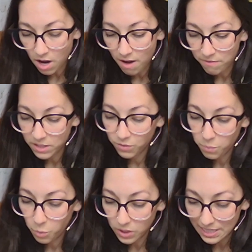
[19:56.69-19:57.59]
office for
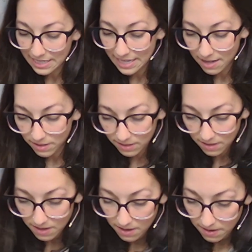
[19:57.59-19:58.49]
more details.
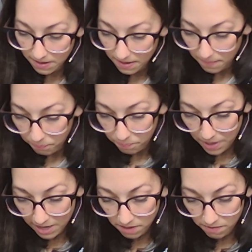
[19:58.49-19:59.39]

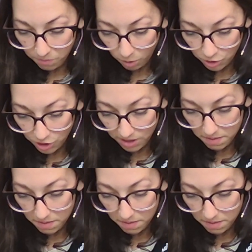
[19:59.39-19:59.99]
By good fortune, the